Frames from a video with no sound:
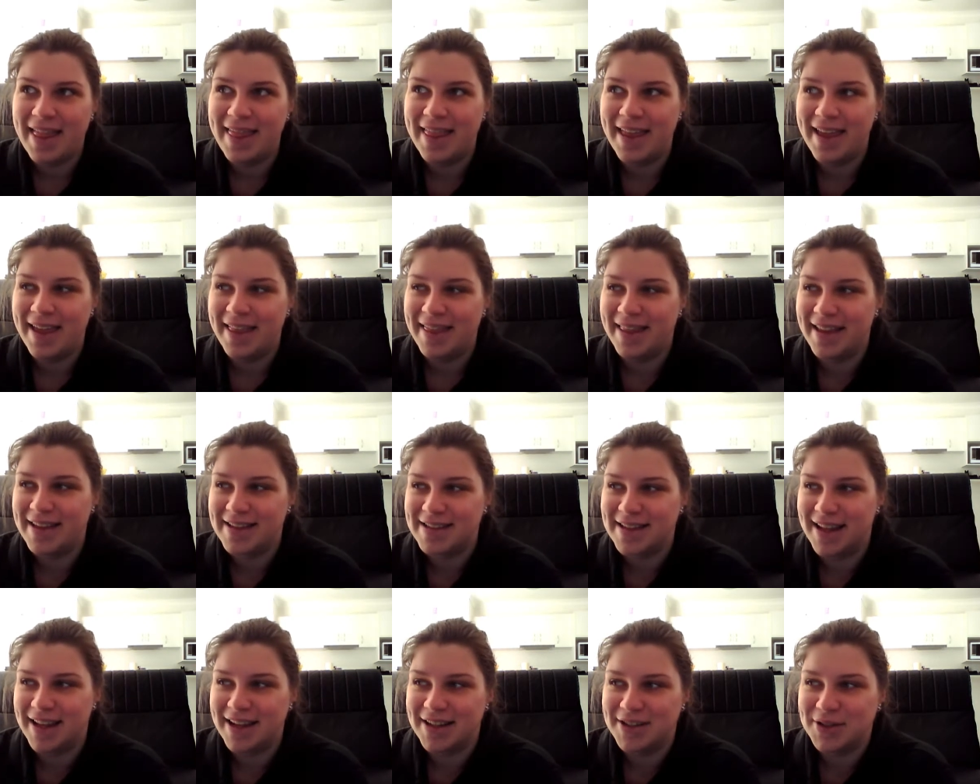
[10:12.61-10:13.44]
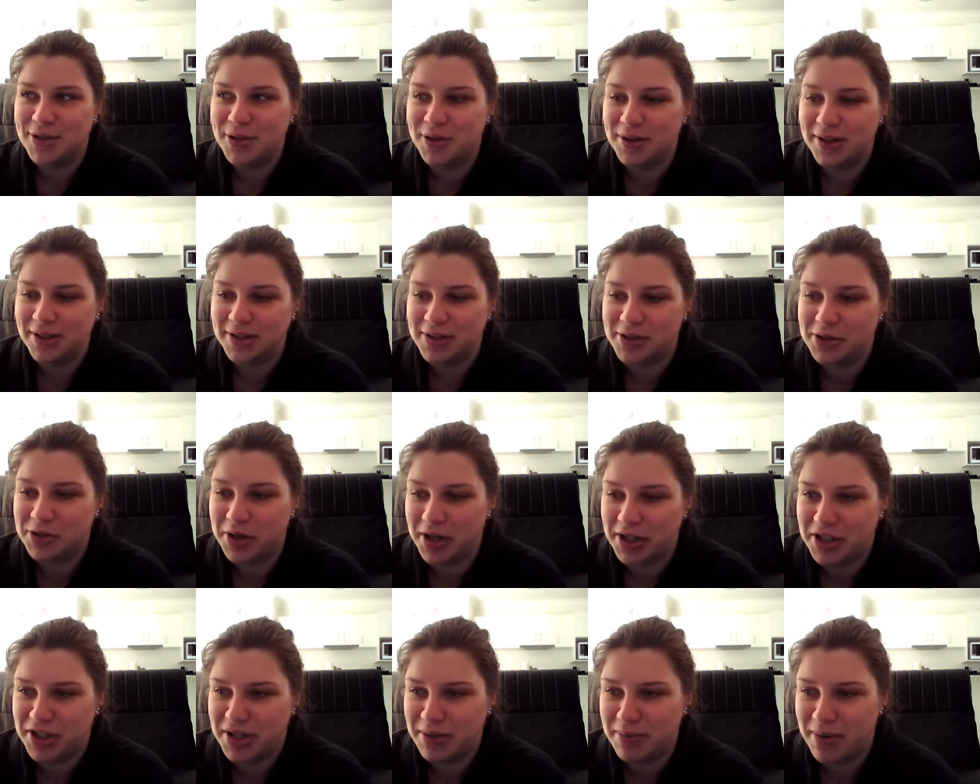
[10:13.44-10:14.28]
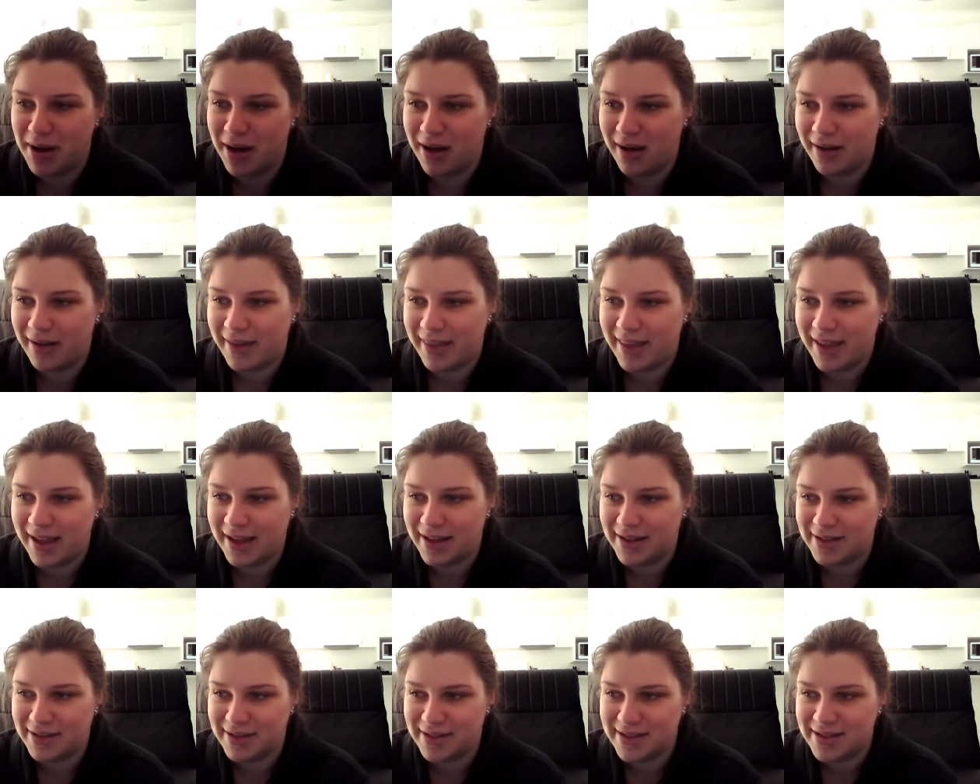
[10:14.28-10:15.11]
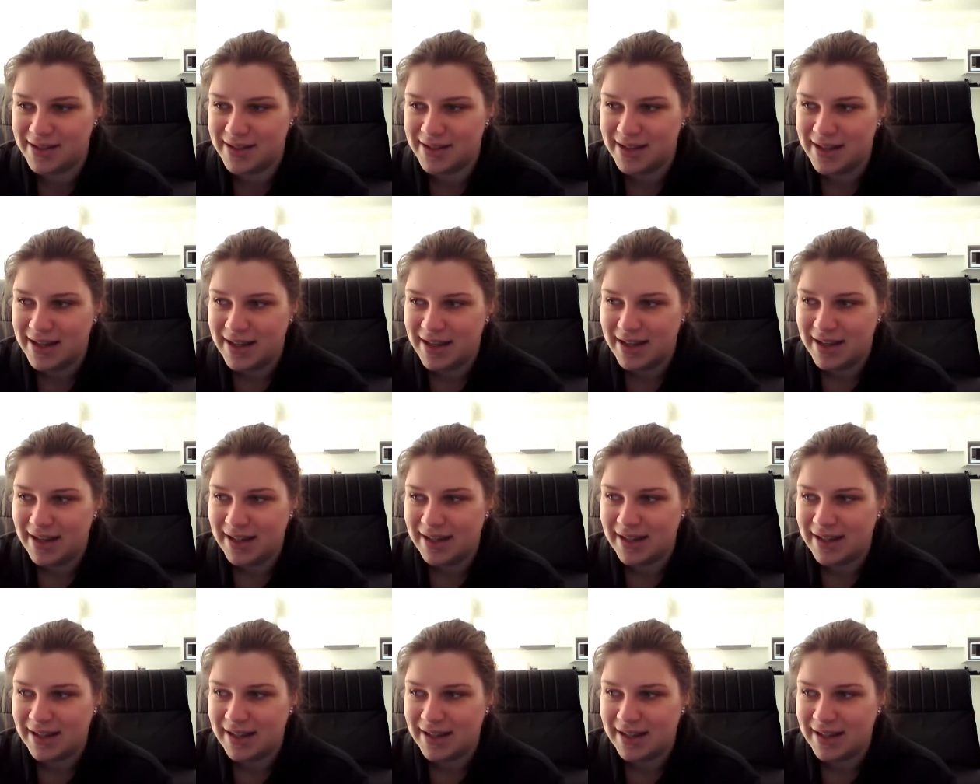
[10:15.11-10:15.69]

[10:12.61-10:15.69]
And then there's like two little stretchy mark things